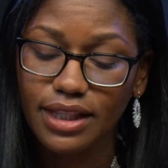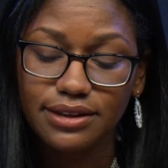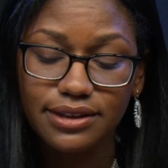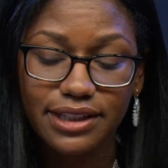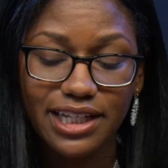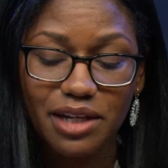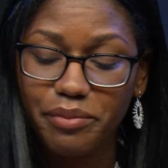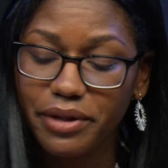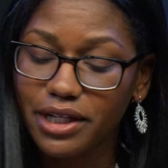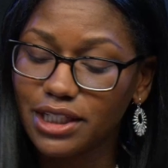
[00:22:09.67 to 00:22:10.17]

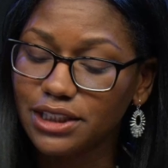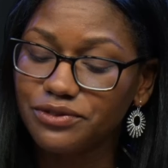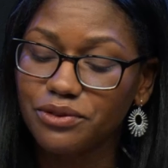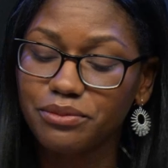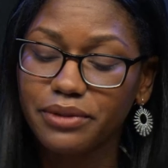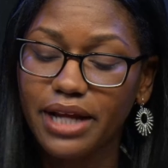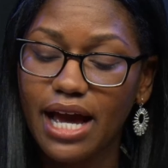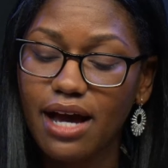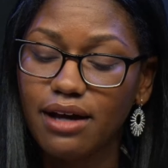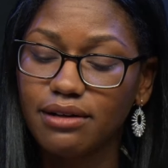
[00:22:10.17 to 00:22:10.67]
10 minutes
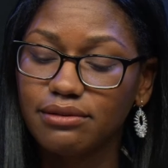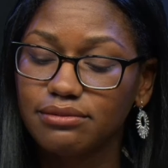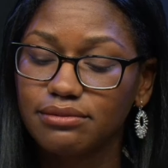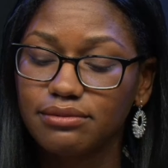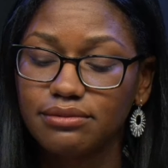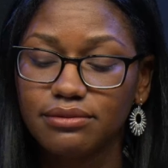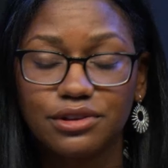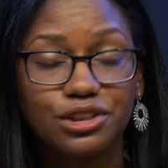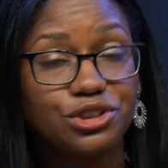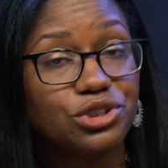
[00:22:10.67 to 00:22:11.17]
from now,
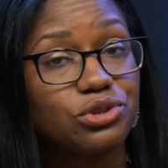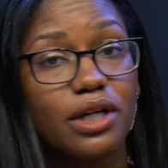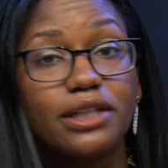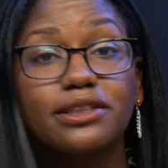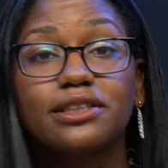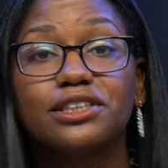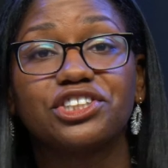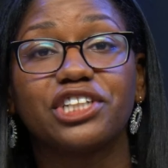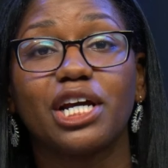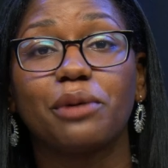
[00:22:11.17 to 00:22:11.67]
you
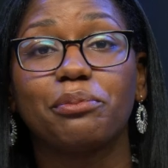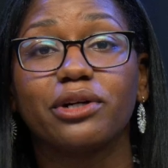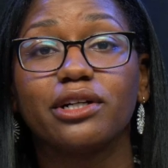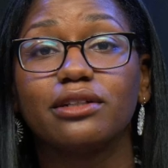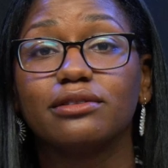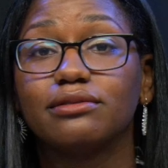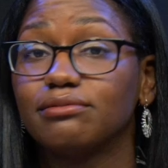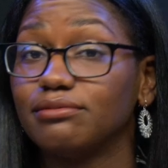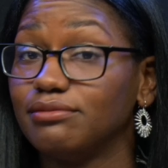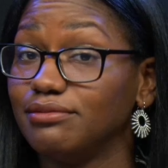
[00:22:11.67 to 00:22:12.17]
trust the shepherd.